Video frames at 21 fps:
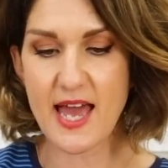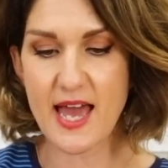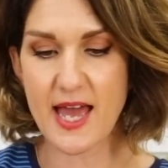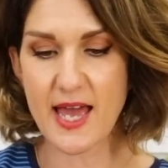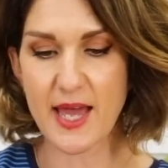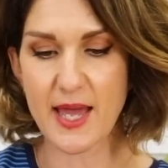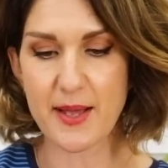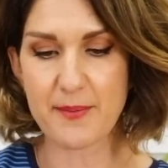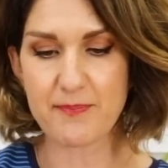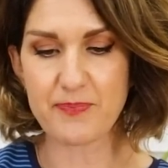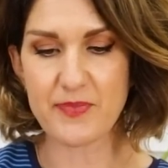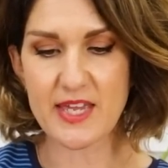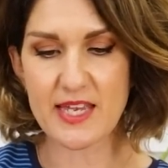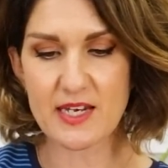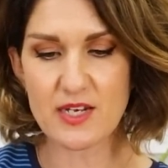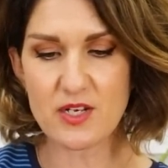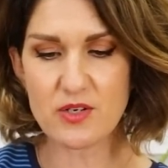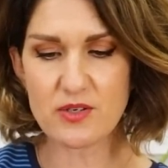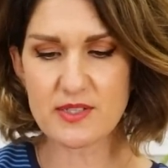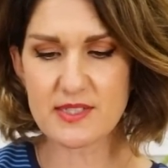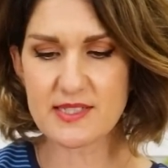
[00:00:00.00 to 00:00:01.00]
Um, it
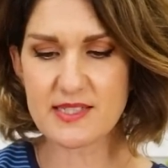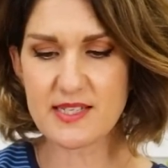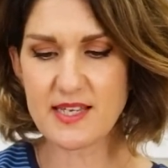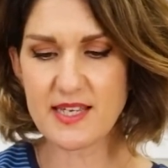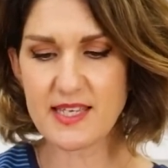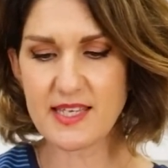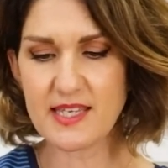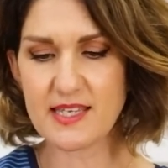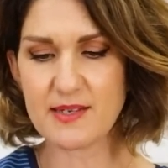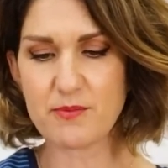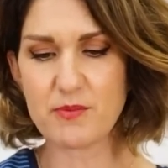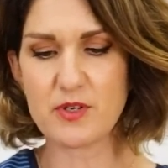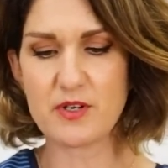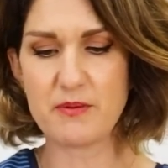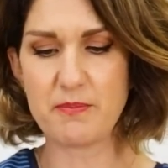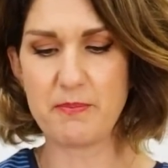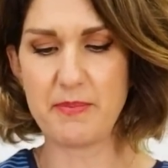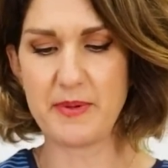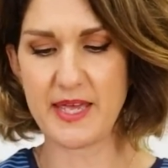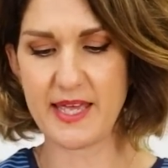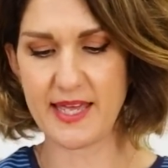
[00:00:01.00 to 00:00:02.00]
looks like it would
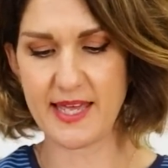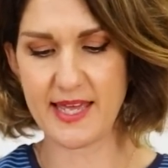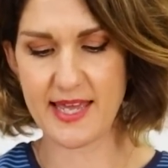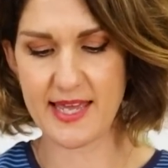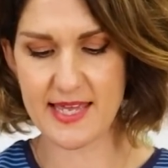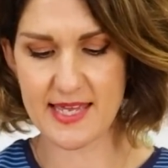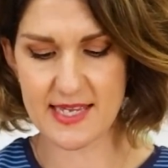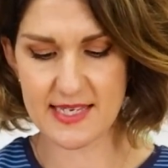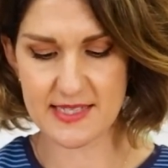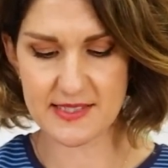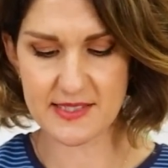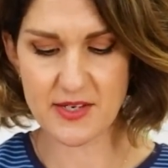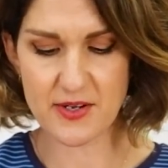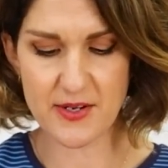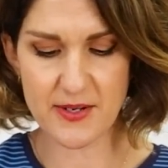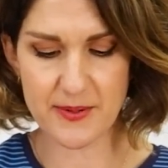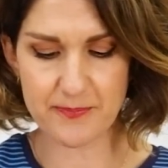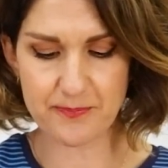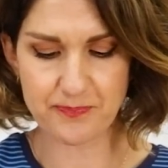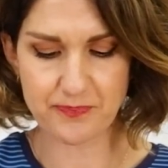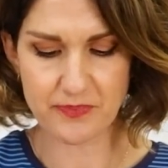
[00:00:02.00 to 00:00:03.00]
be, it's
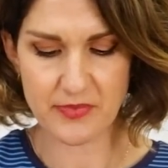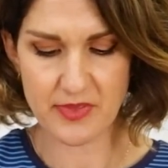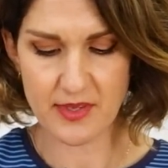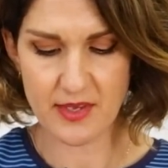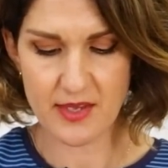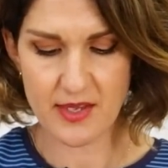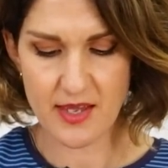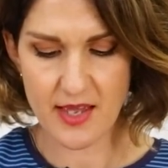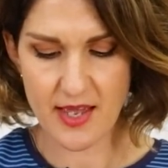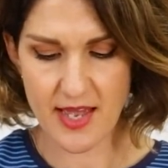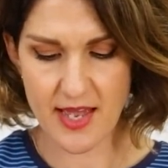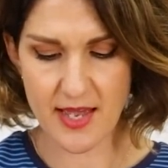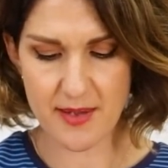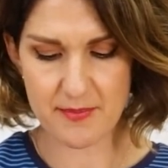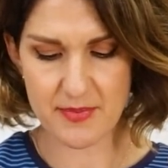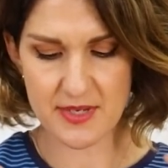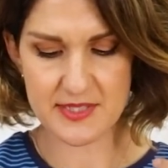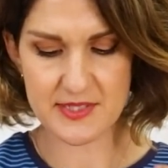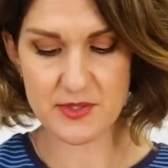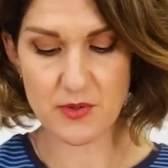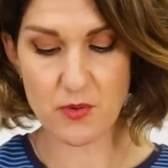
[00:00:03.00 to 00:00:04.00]
got
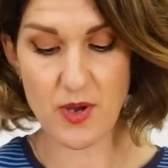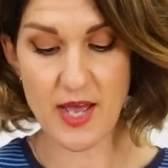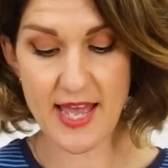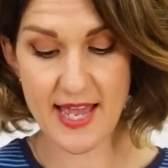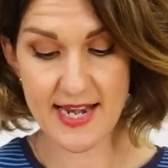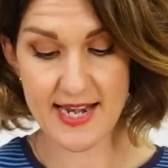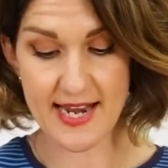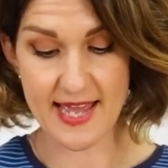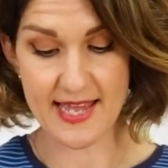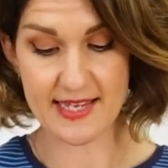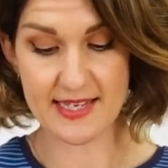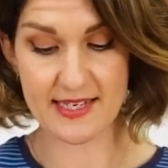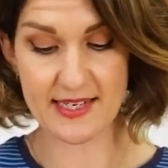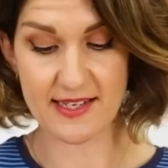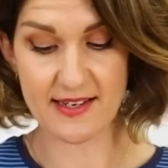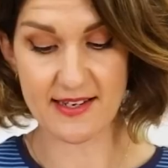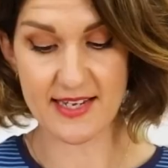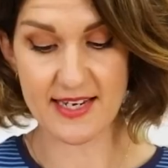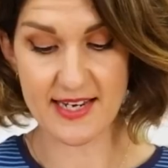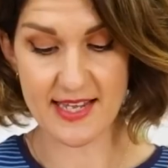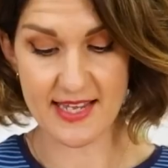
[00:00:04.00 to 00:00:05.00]
um, a square
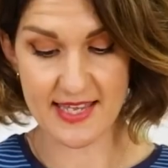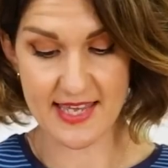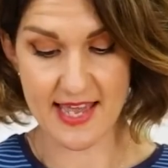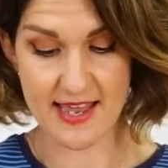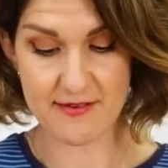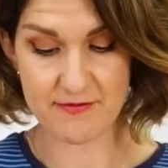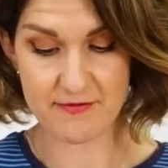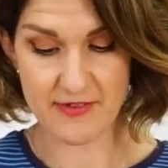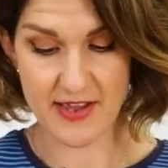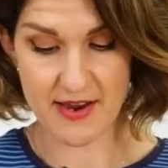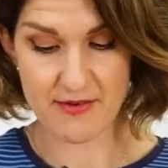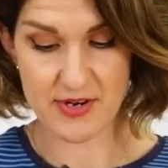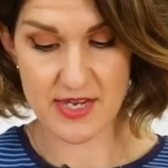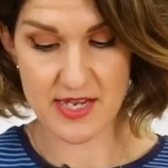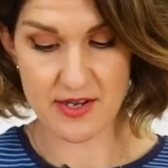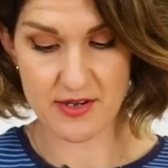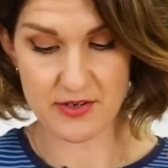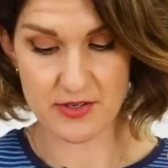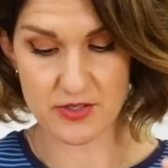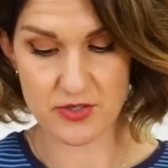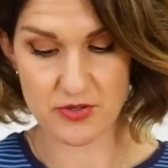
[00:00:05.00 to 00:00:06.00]
neckline, again, very
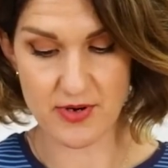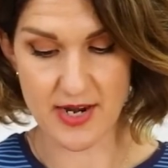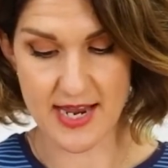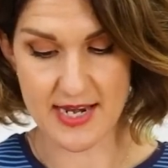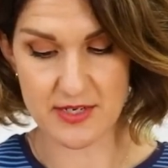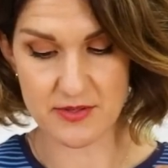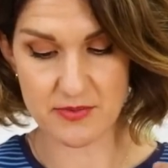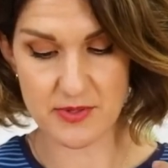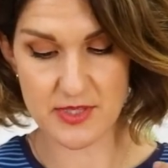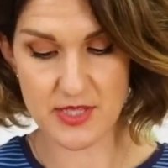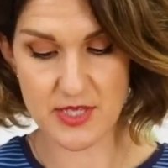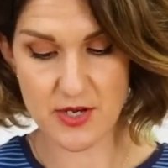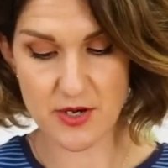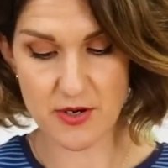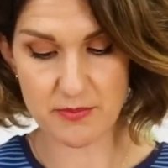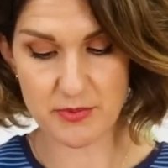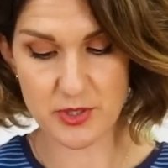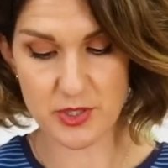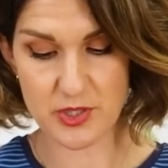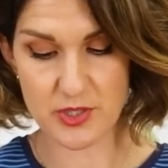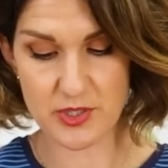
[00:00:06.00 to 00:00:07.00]
on trend with the
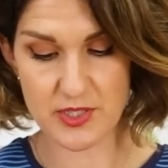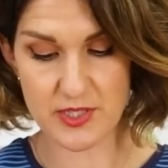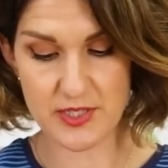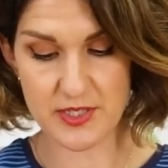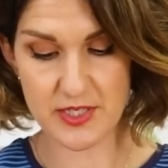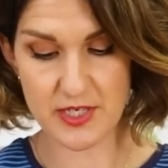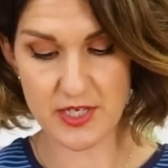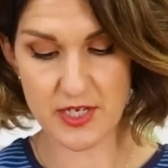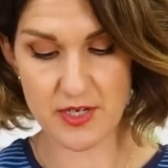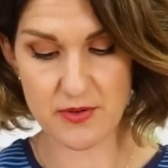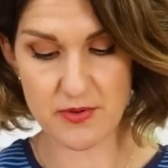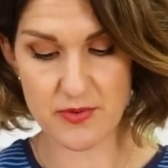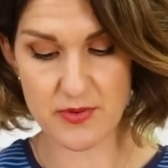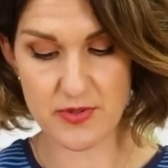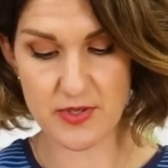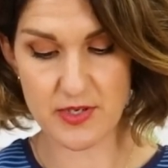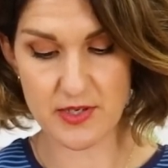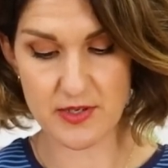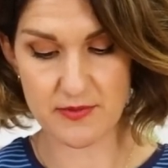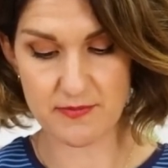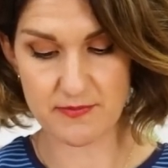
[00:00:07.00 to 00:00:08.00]
option to do
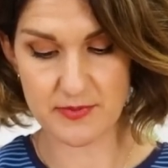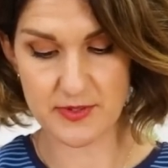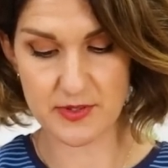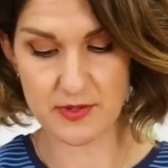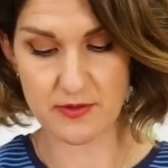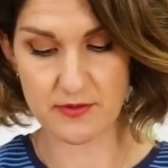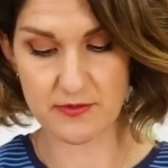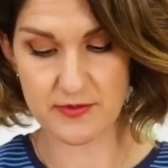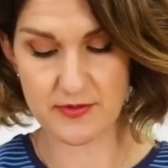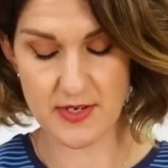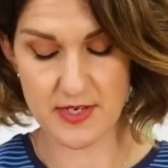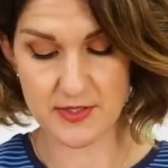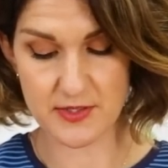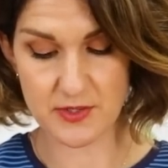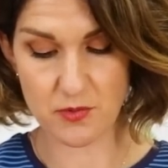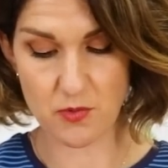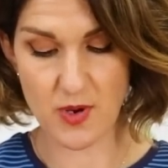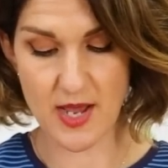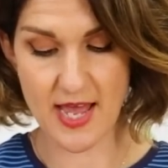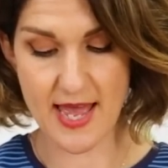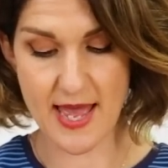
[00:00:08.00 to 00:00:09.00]
the sort of a
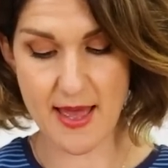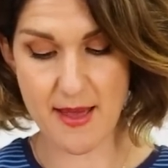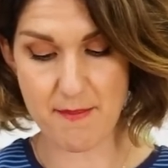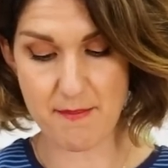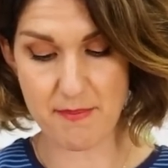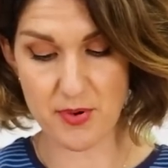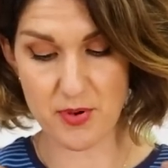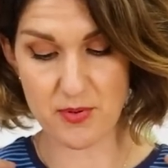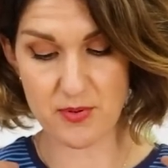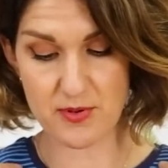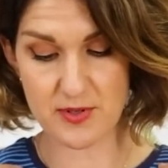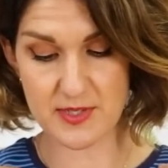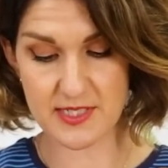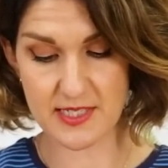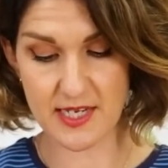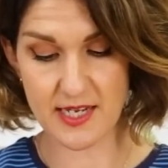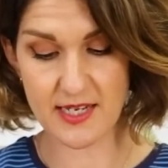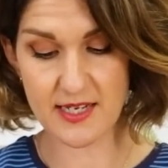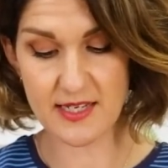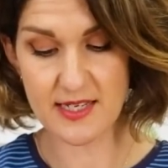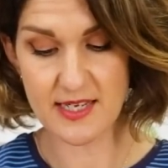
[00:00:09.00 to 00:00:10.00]
square
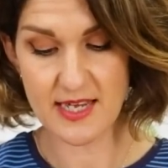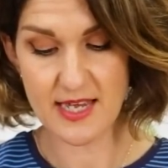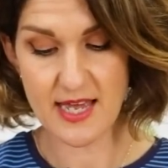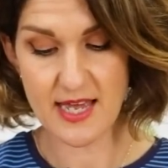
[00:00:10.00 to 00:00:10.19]
border